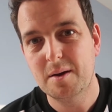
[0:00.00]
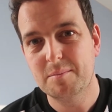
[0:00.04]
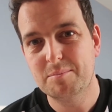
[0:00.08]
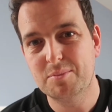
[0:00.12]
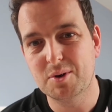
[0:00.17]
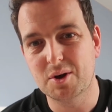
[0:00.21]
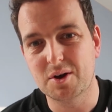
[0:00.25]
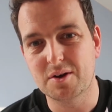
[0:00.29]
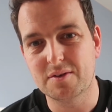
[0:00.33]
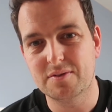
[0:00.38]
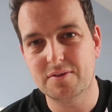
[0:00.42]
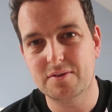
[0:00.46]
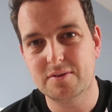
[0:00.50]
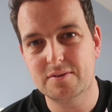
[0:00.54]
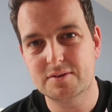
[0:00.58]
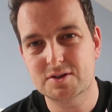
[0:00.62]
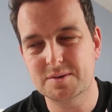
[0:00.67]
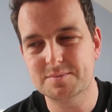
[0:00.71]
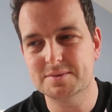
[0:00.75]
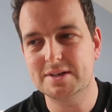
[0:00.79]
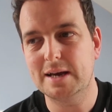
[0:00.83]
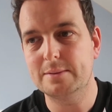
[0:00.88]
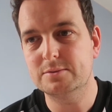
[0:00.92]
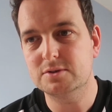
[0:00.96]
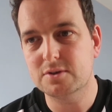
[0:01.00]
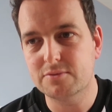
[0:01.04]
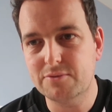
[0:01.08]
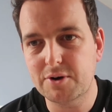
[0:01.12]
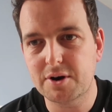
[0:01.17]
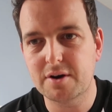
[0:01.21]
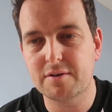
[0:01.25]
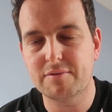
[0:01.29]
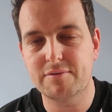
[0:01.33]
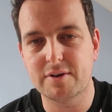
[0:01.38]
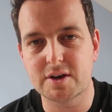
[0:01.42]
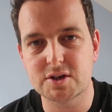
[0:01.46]
but sometimes the
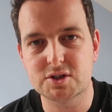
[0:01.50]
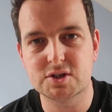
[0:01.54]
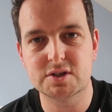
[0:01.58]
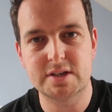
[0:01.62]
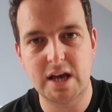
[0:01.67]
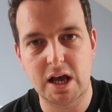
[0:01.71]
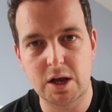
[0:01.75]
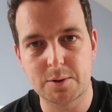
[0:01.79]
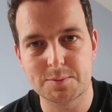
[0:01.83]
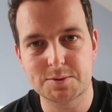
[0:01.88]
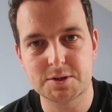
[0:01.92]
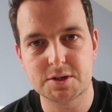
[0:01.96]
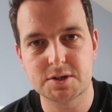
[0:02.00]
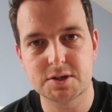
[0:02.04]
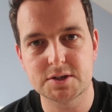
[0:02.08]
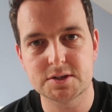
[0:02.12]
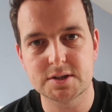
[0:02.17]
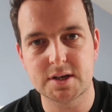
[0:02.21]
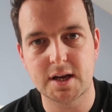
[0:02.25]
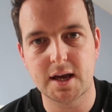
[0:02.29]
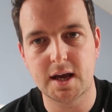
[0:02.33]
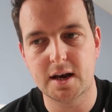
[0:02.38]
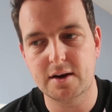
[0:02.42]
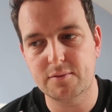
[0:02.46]
runner fixtures helps you, doesn't it?